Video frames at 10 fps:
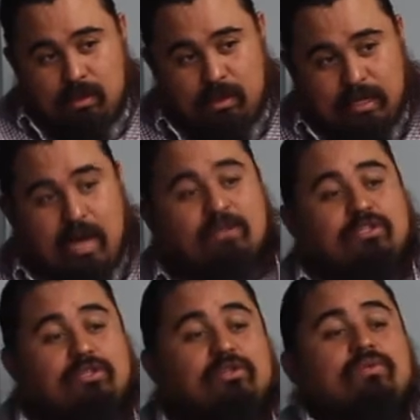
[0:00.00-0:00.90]

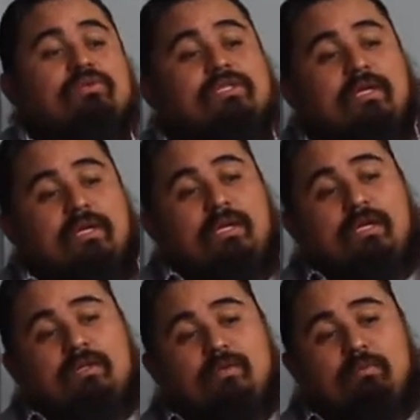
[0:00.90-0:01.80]
allows the Jews
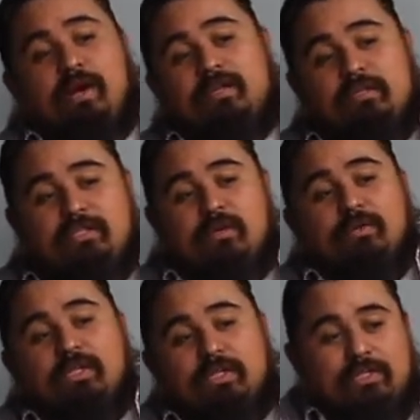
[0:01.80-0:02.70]
to practice their
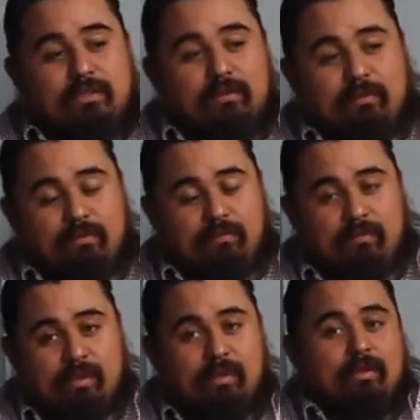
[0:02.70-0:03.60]
religion.
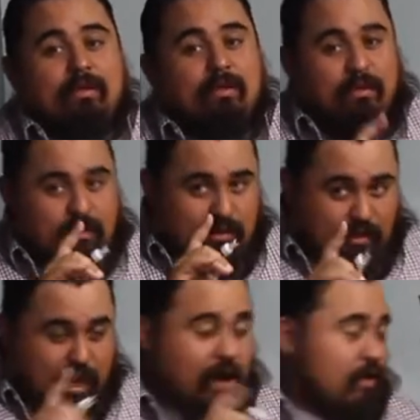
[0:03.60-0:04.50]

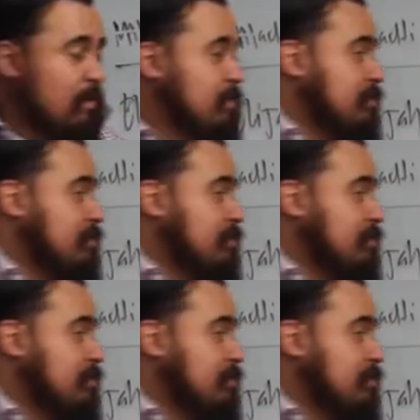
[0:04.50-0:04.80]
Now,